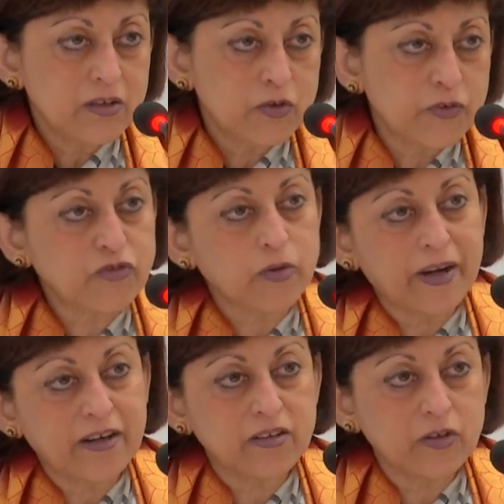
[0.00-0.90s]
to Vishwa
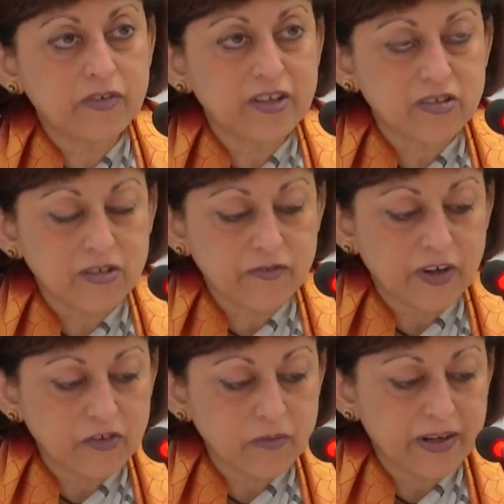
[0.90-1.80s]
Bharati University
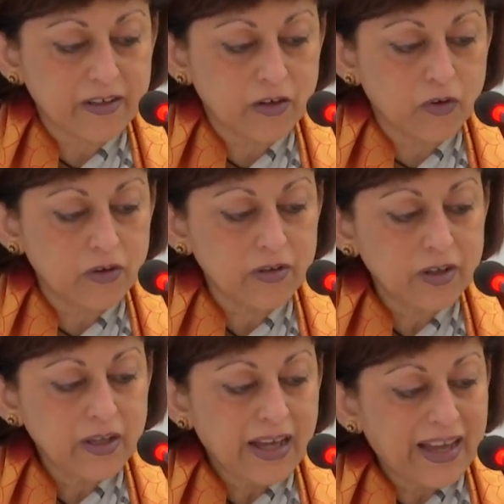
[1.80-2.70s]
founded by Tagore
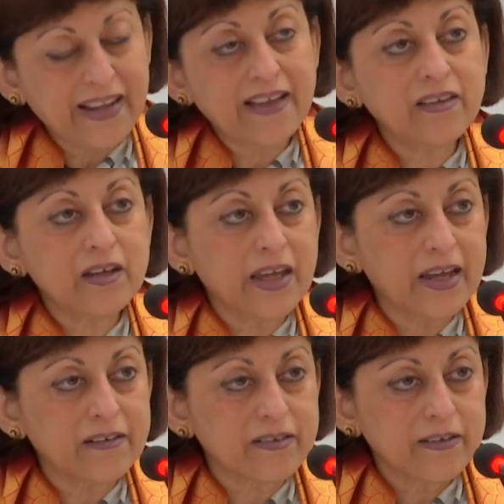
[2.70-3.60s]
and at the
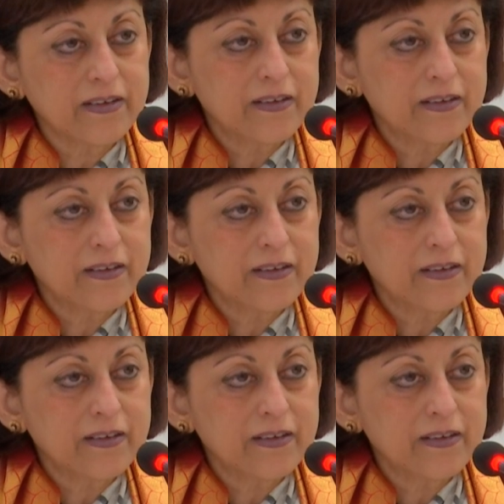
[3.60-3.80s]
gate